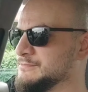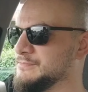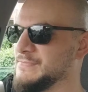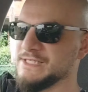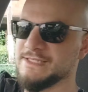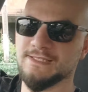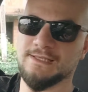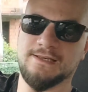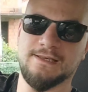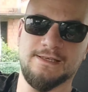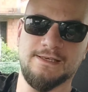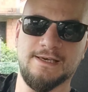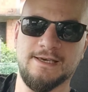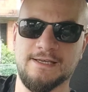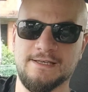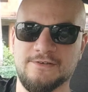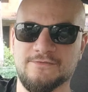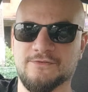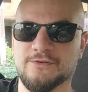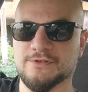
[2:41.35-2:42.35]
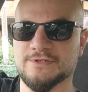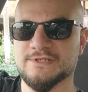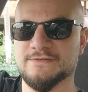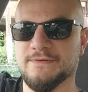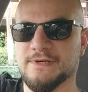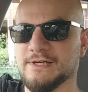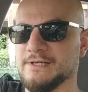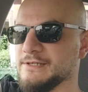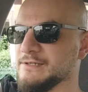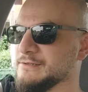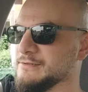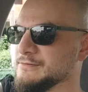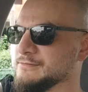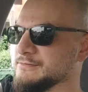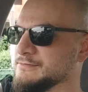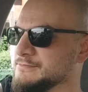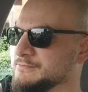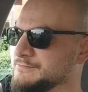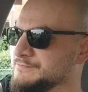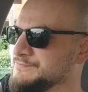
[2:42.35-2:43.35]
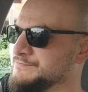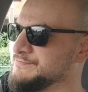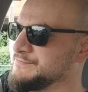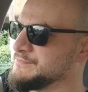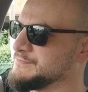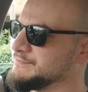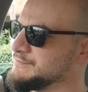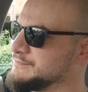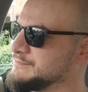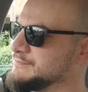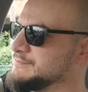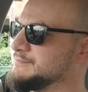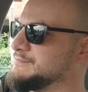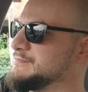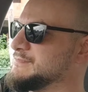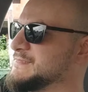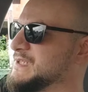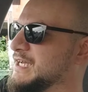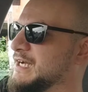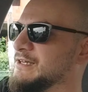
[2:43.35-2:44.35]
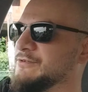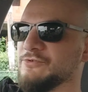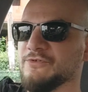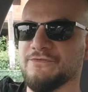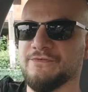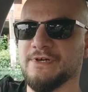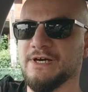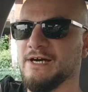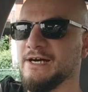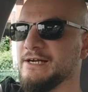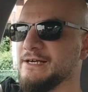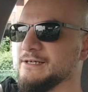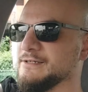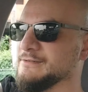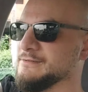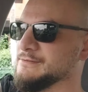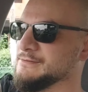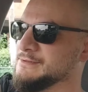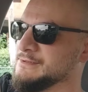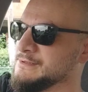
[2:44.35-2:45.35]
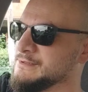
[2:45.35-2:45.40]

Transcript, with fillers: basically any volkswagen kind of car